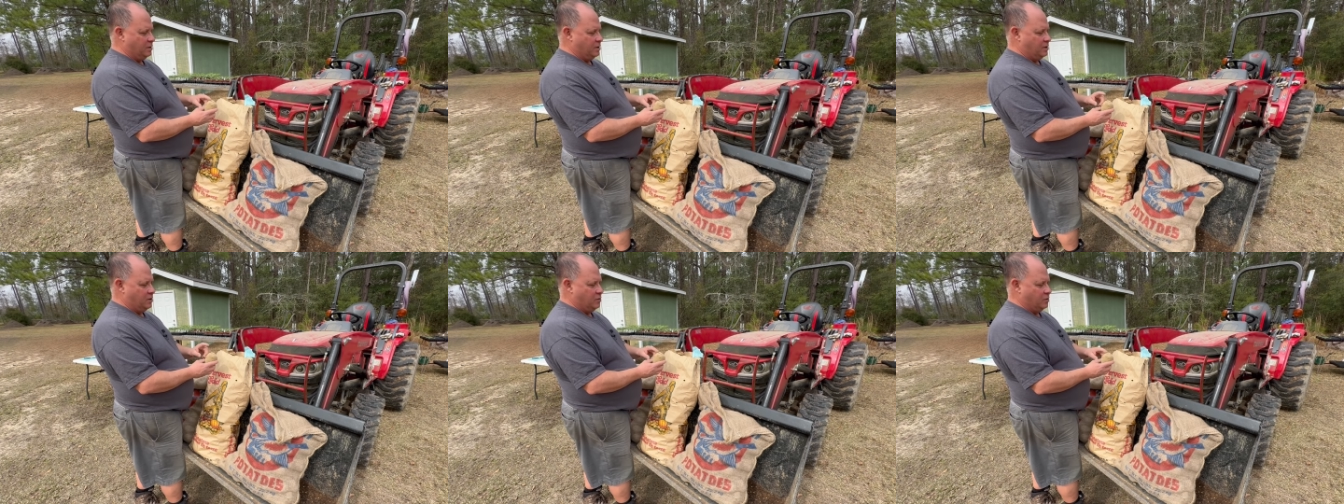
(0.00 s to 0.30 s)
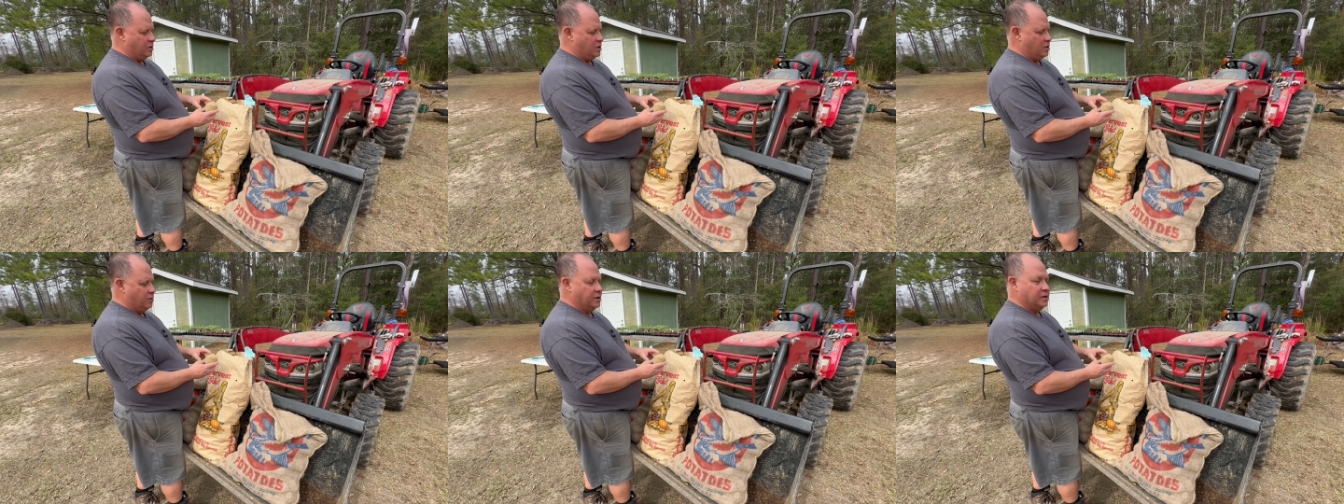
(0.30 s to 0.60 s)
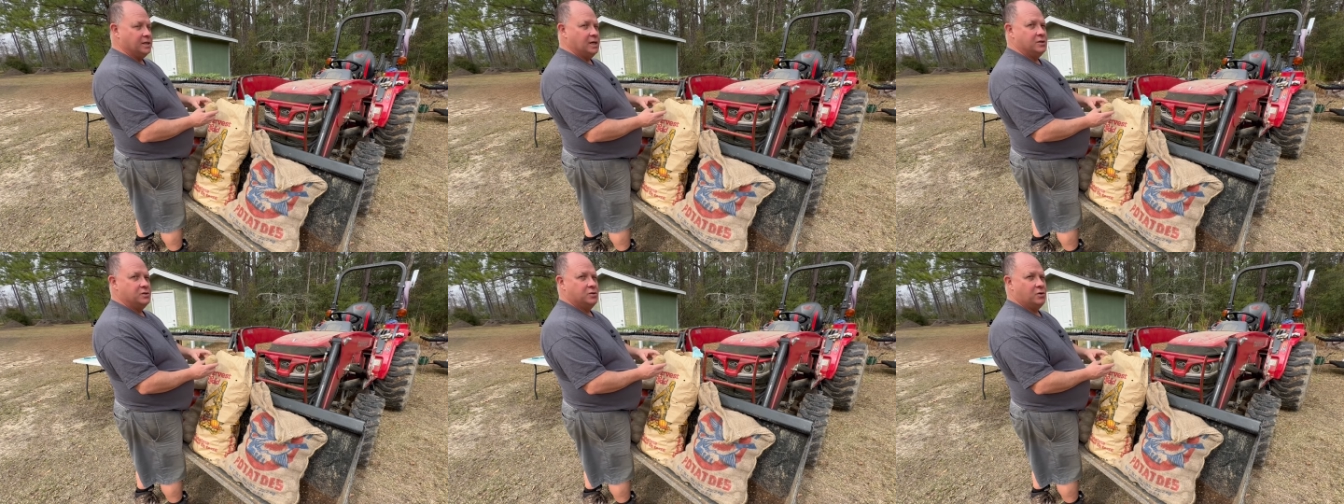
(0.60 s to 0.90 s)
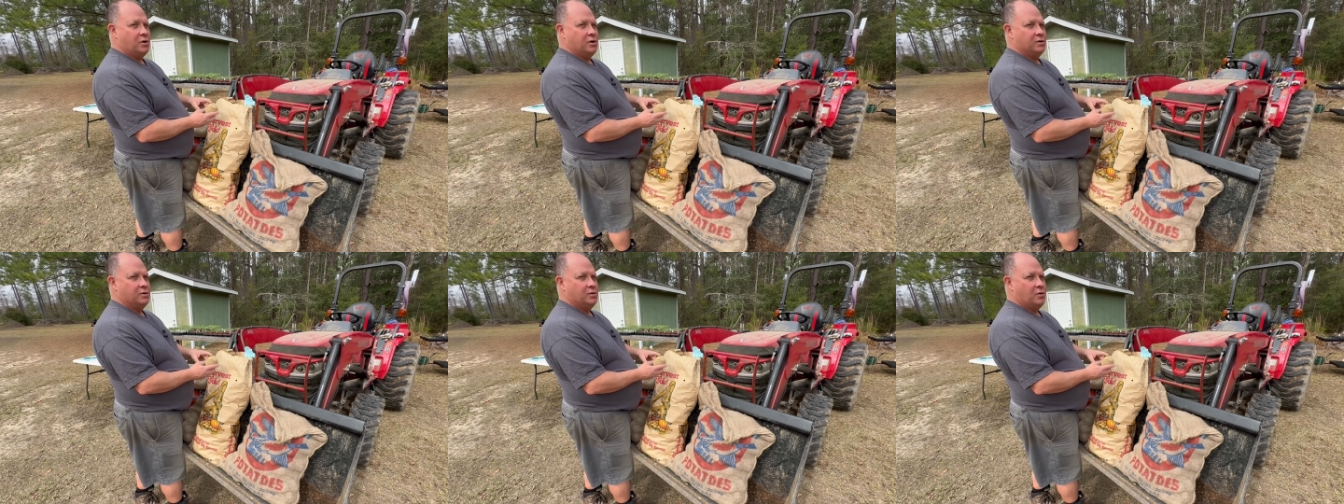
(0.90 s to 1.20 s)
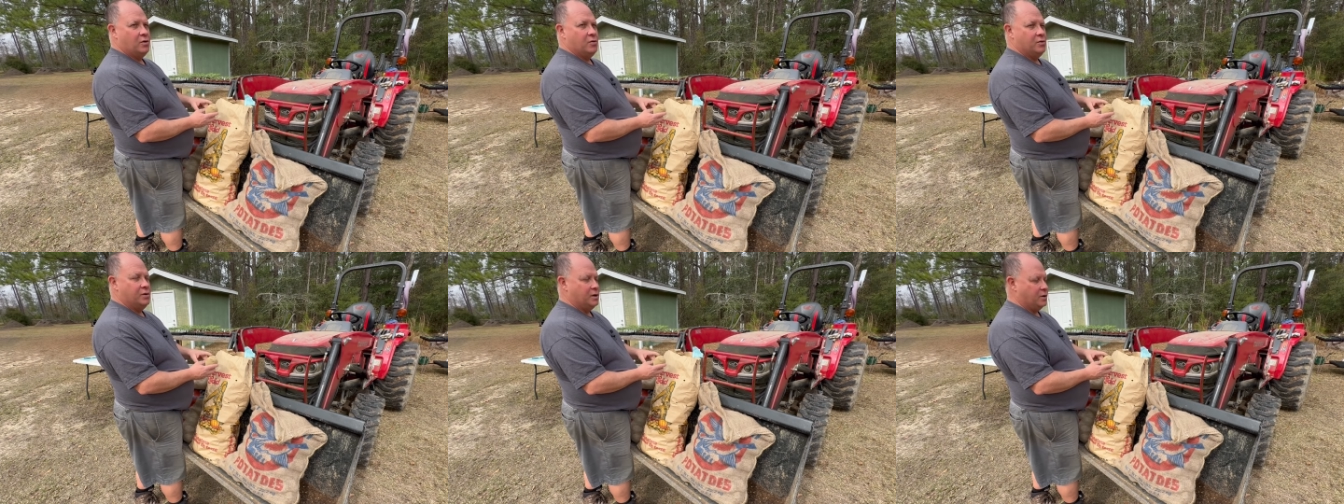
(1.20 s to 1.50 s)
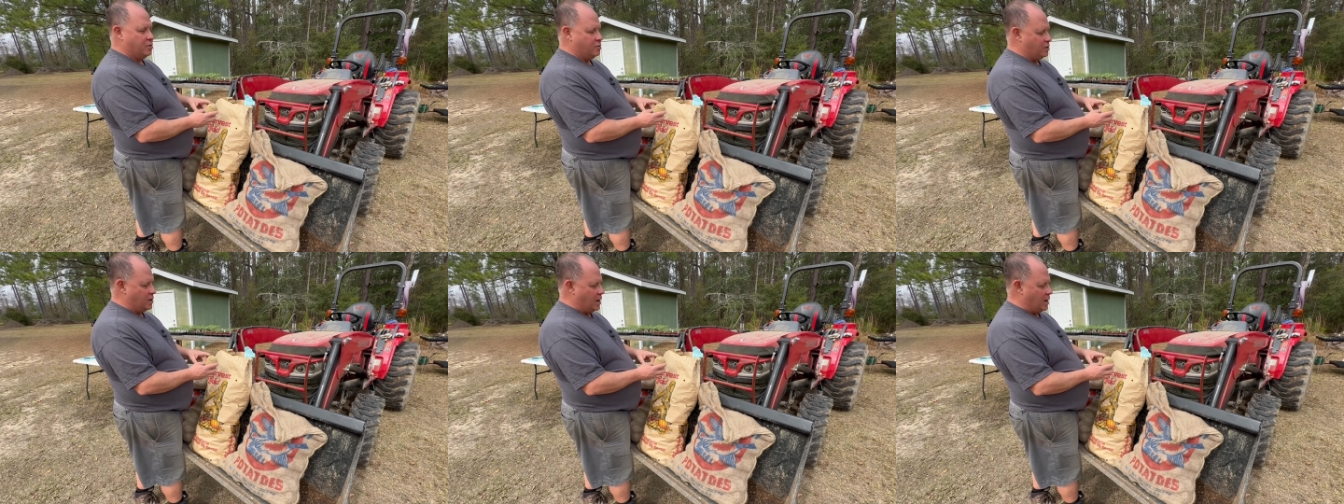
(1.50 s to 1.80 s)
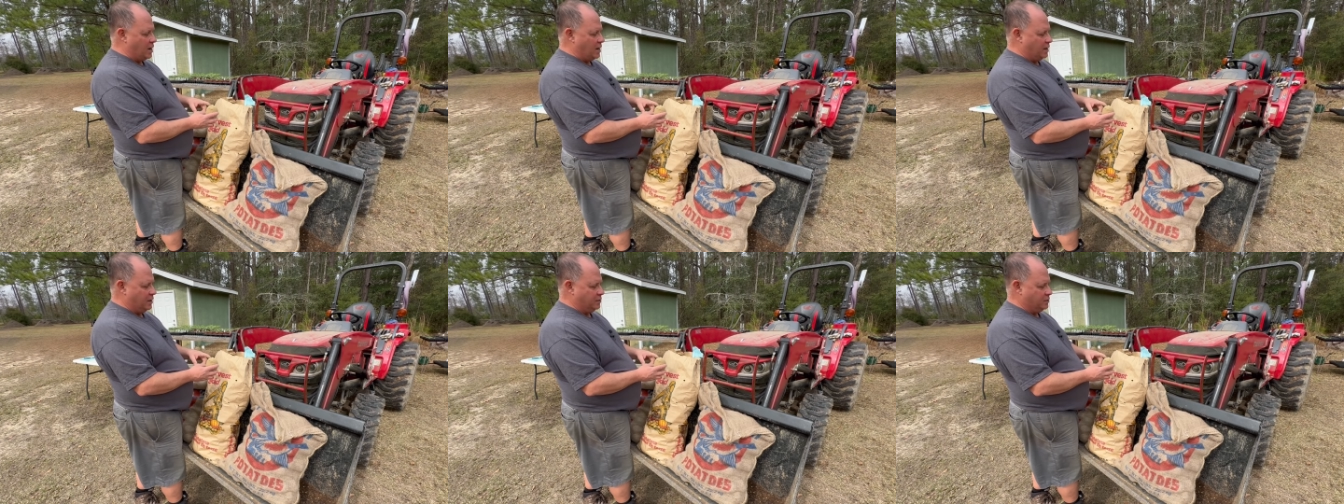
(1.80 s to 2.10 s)
you'll know that they start growing their own
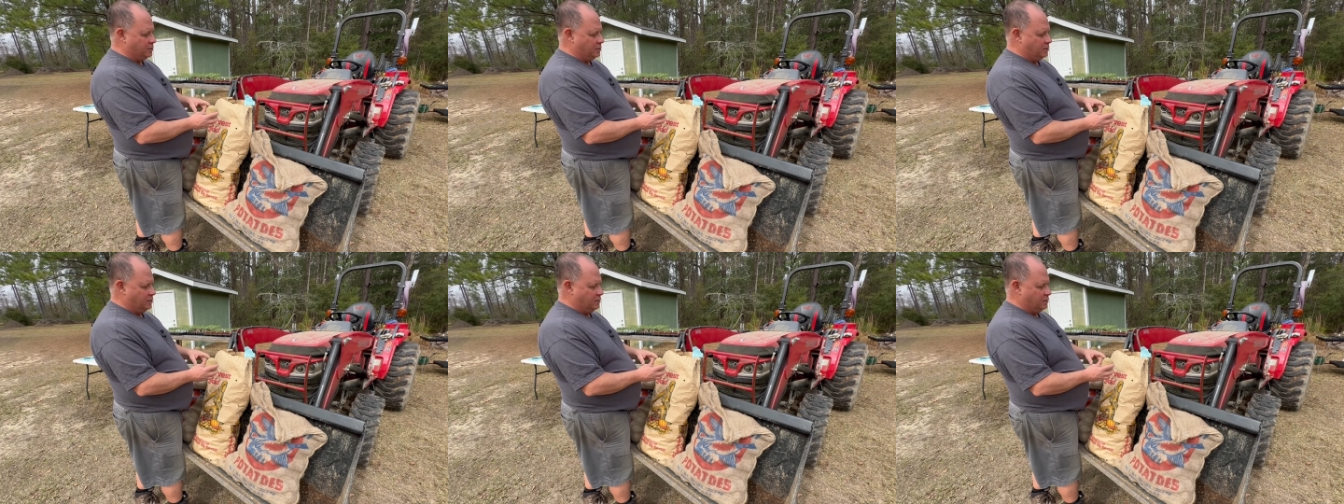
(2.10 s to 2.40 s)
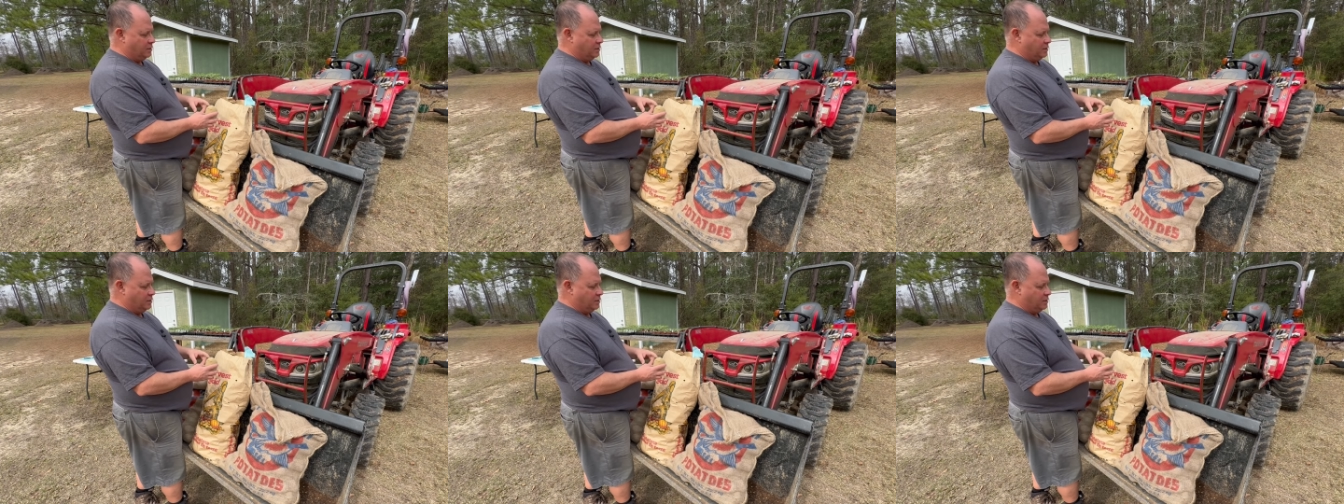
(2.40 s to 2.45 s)
eyes.